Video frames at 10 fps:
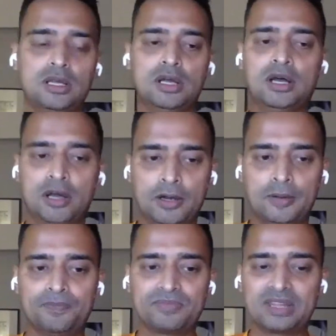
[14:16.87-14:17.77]

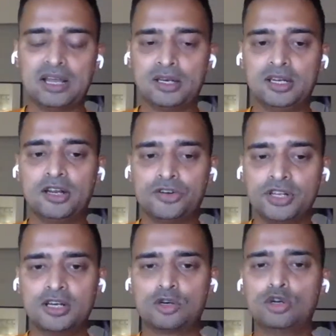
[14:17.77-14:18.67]
a
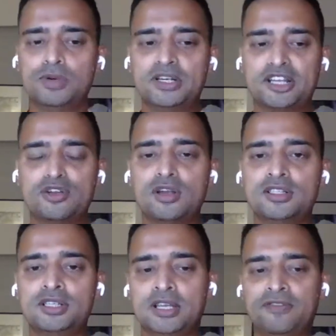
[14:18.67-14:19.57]
real global
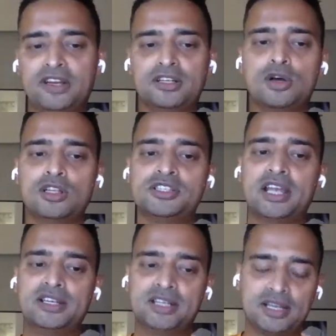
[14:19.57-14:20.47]
technology event called
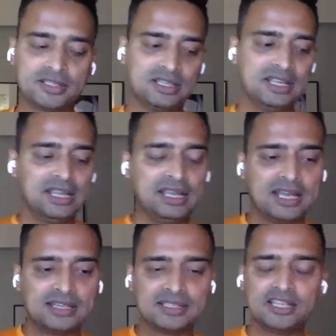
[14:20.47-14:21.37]
GITEX.
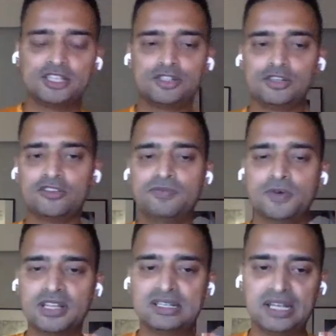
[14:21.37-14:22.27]
It has a history of
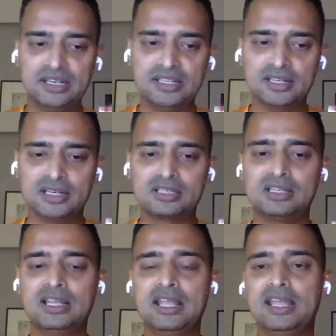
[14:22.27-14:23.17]
more than 10
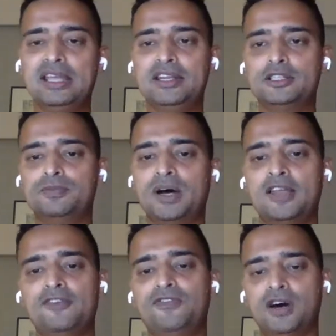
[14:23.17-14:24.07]
years. It is
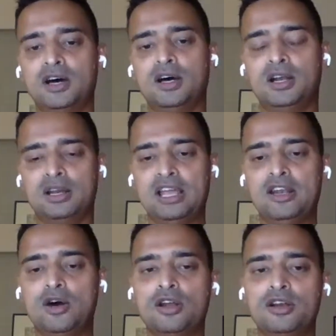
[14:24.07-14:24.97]
by far
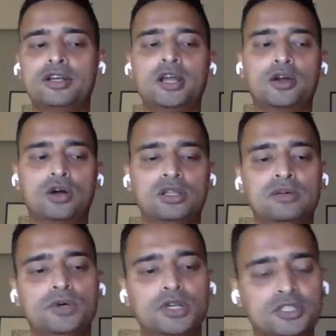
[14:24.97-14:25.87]
and on record
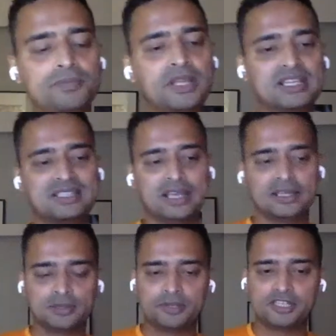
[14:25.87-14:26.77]
the world's biggest
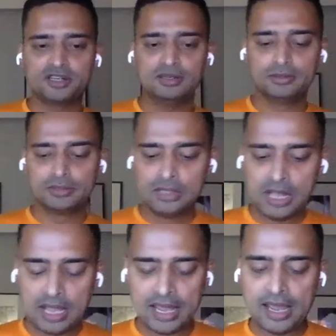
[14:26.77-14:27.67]
exhibition
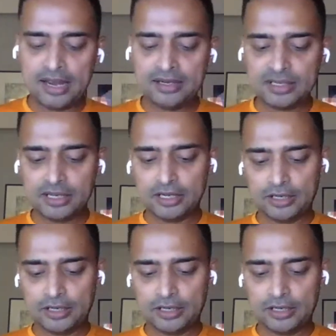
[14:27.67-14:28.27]
and